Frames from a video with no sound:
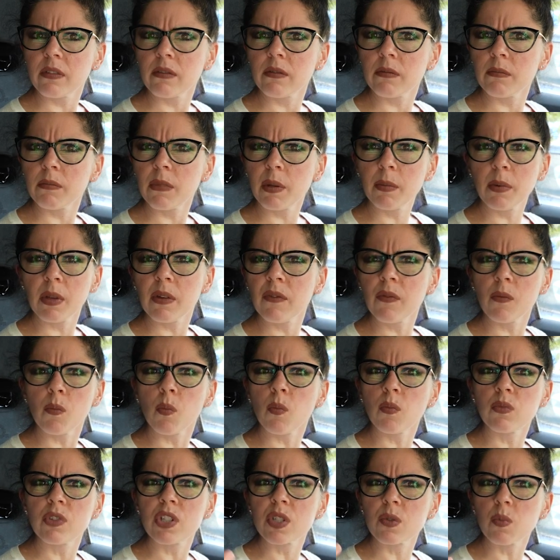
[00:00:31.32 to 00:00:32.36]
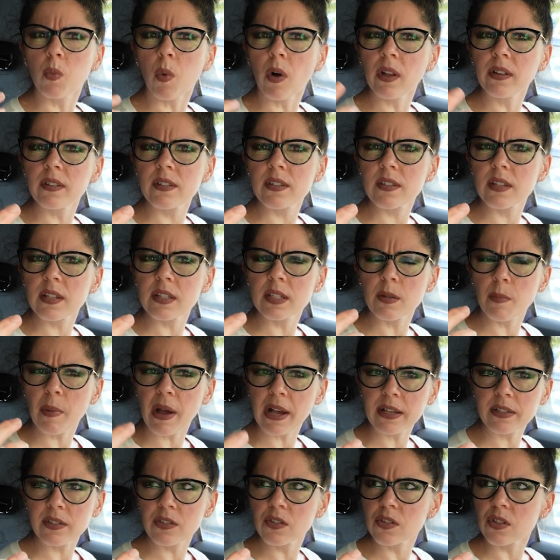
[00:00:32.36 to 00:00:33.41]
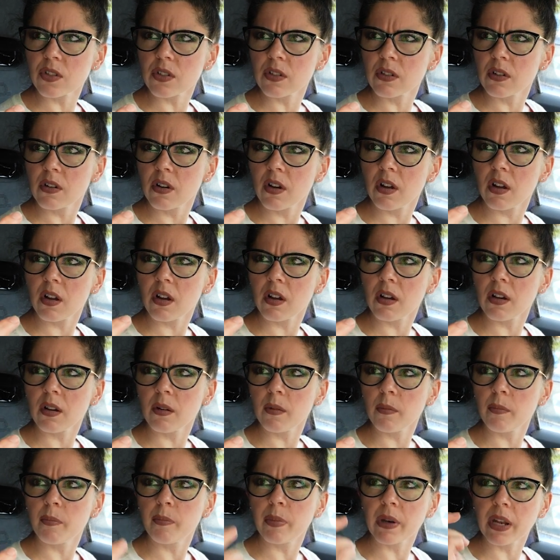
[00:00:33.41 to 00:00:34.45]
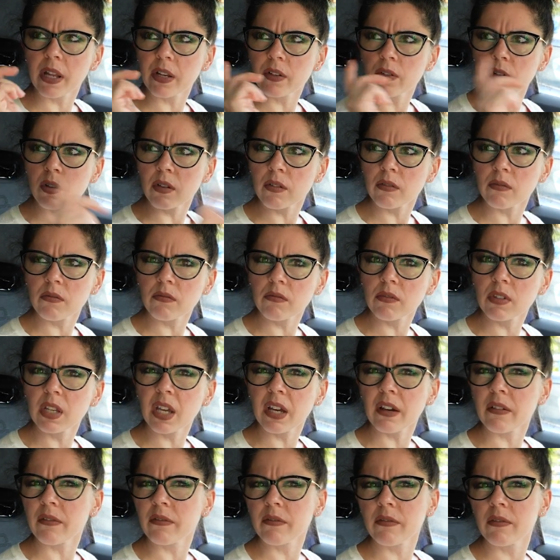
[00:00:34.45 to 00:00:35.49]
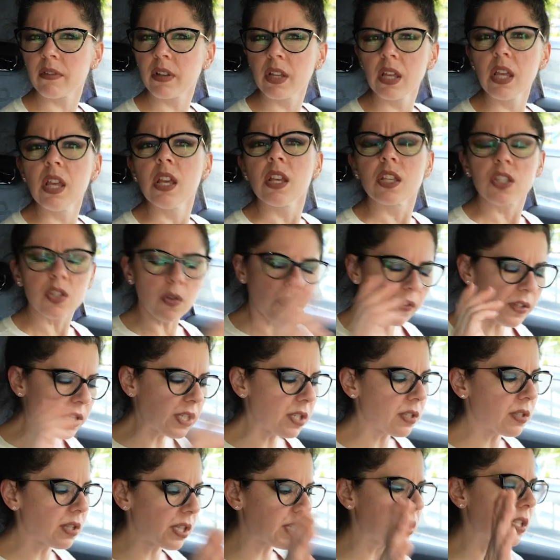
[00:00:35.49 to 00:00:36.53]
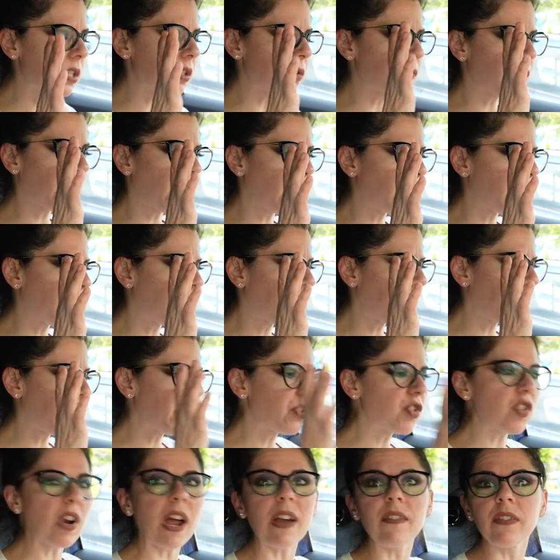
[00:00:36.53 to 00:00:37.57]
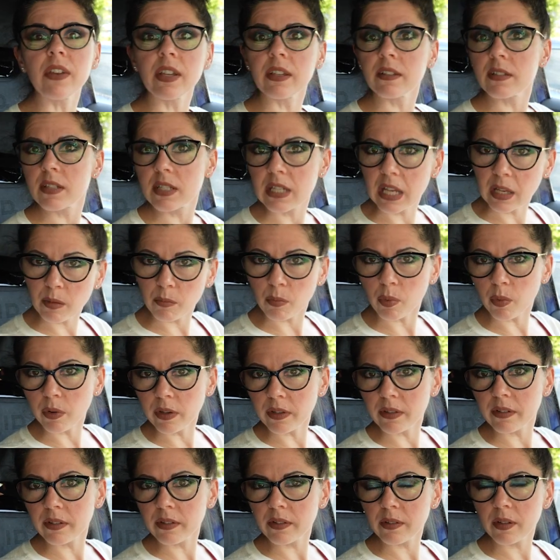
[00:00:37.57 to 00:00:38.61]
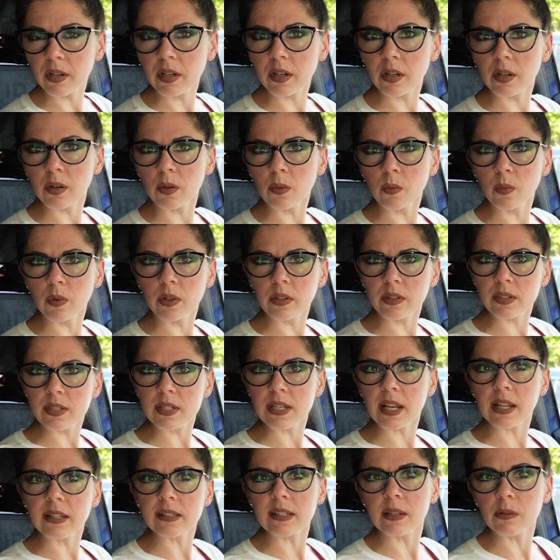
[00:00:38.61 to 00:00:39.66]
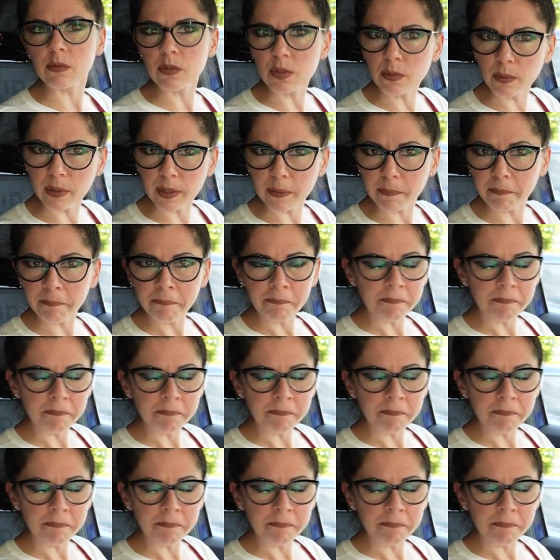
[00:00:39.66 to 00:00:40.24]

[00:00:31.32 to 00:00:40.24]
maybe even just once as a passenger, but yeah. So this is from a driving standpoint, what stands out to me.